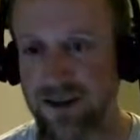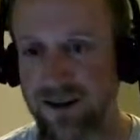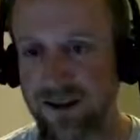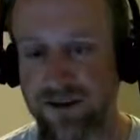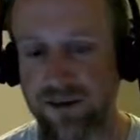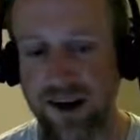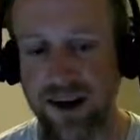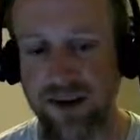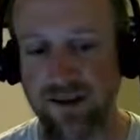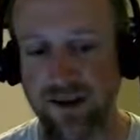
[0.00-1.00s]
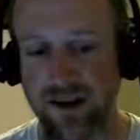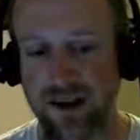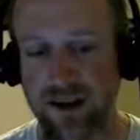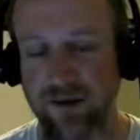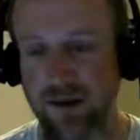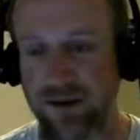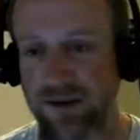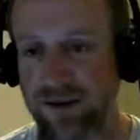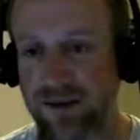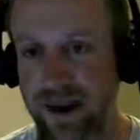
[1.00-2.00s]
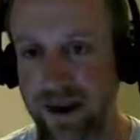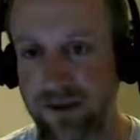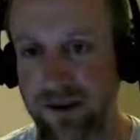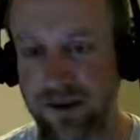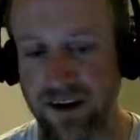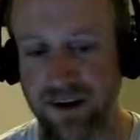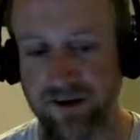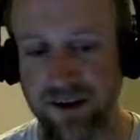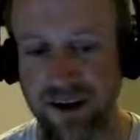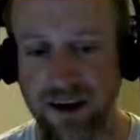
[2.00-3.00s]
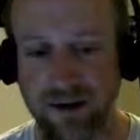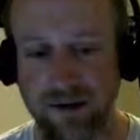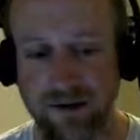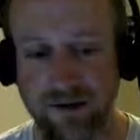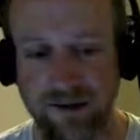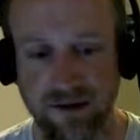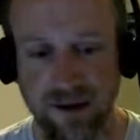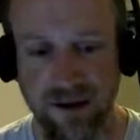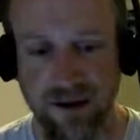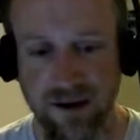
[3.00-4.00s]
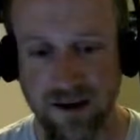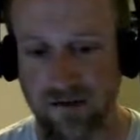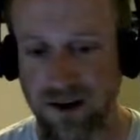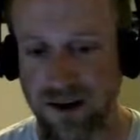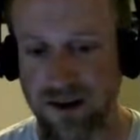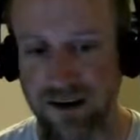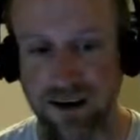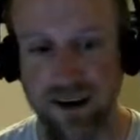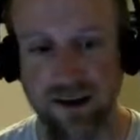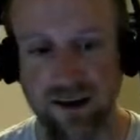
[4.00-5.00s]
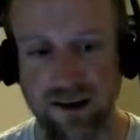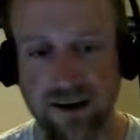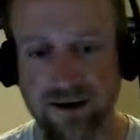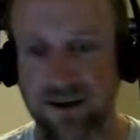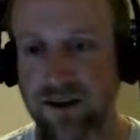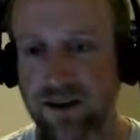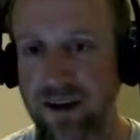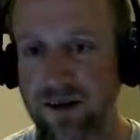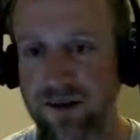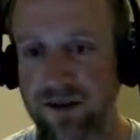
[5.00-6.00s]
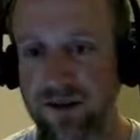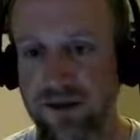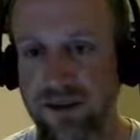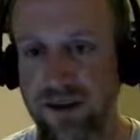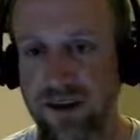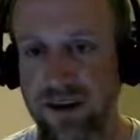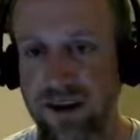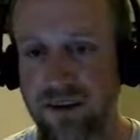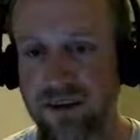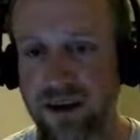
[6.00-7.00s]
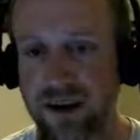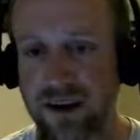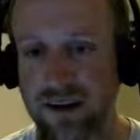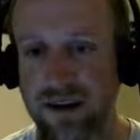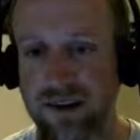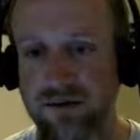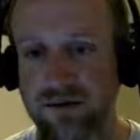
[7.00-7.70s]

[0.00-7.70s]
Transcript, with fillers: just ran into another one, commented on a video mine today, so that was that was neat, you know.